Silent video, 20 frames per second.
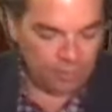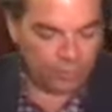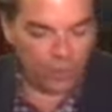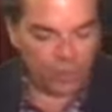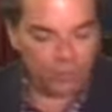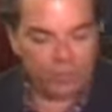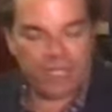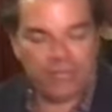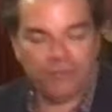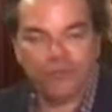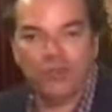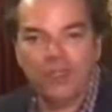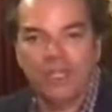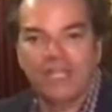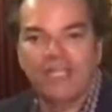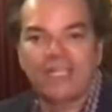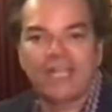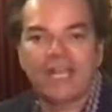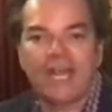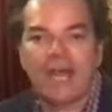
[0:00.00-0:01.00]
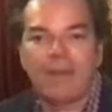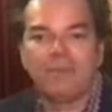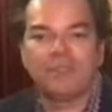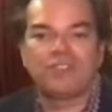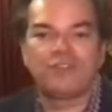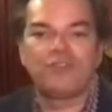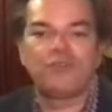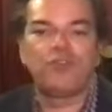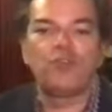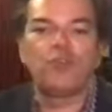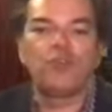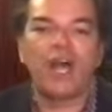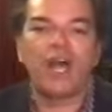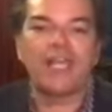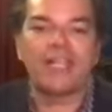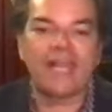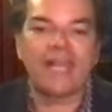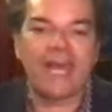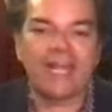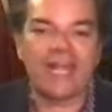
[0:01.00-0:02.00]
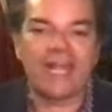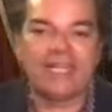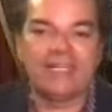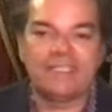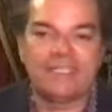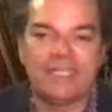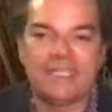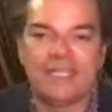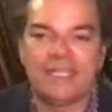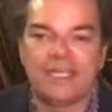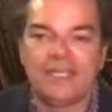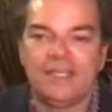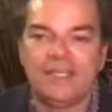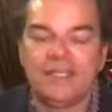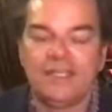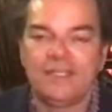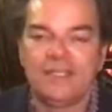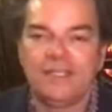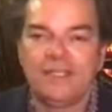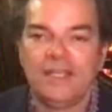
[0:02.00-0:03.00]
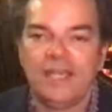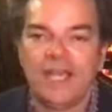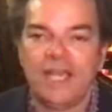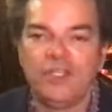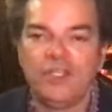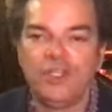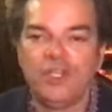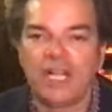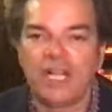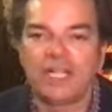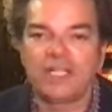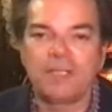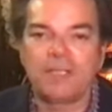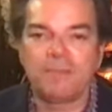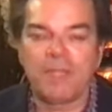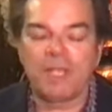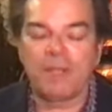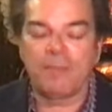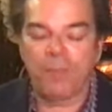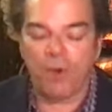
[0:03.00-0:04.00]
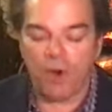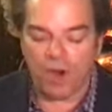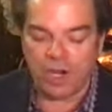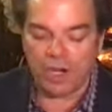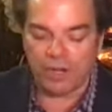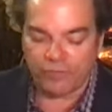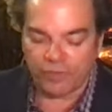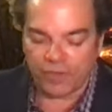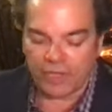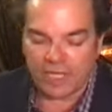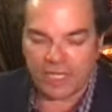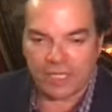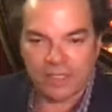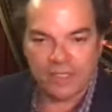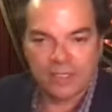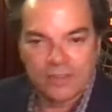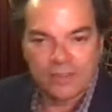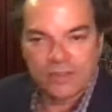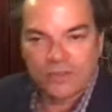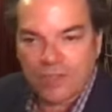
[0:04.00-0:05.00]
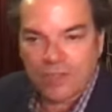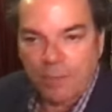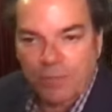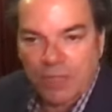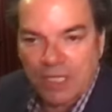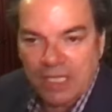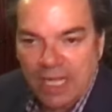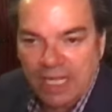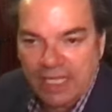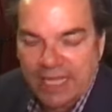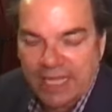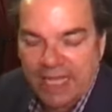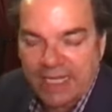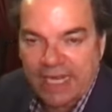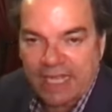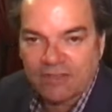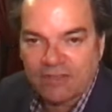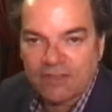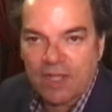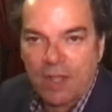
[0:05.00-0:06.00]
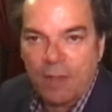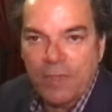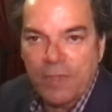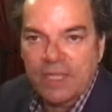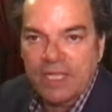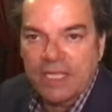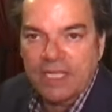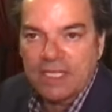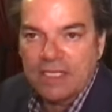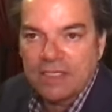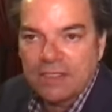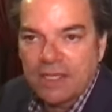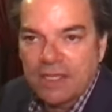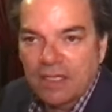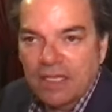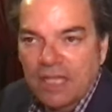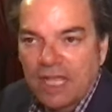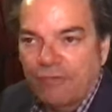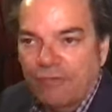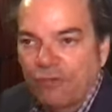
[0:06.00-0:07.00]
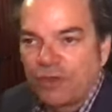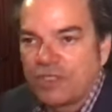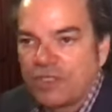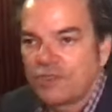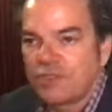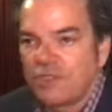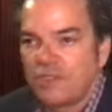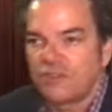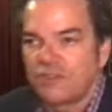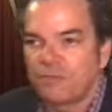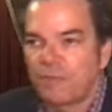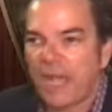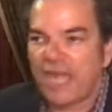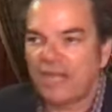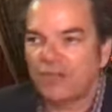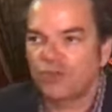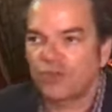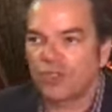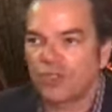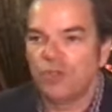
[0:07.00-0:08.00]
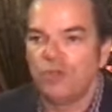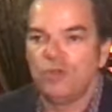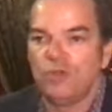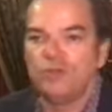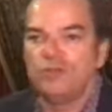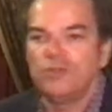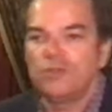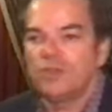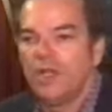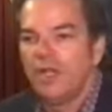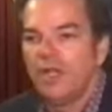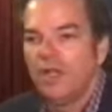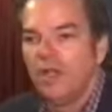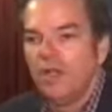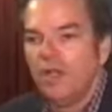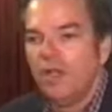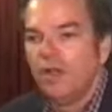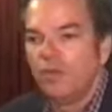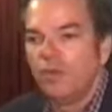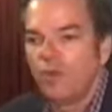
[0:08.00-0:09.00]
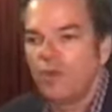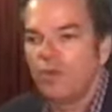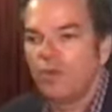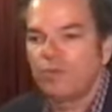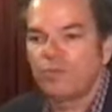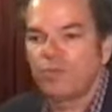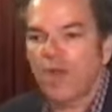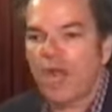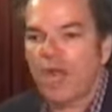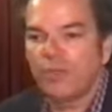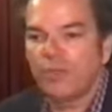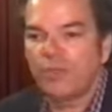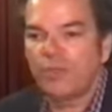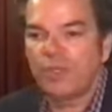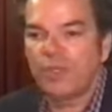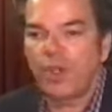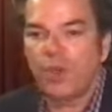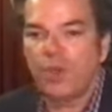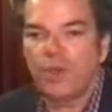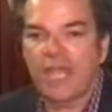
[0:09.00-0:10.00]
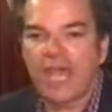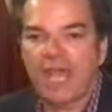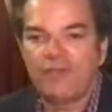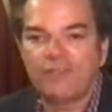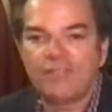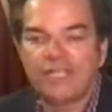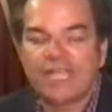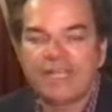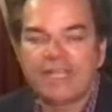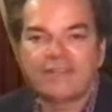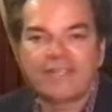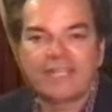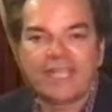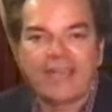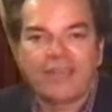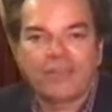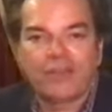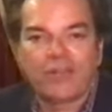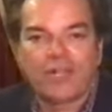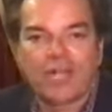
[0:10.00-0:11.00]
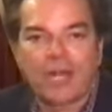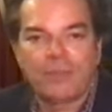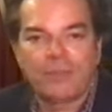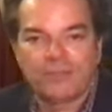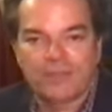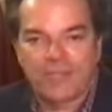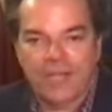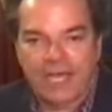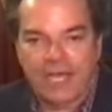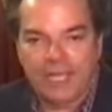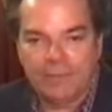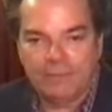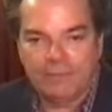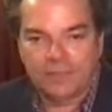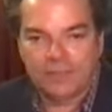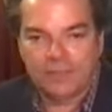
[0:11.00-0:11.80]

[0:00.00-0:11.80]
Put me if, in the comments if you like that idea and you'd like to be a part of like something like that. Now, some of these, like for instance, Patrick Kuhn's, we would probably only have to get together a couple times,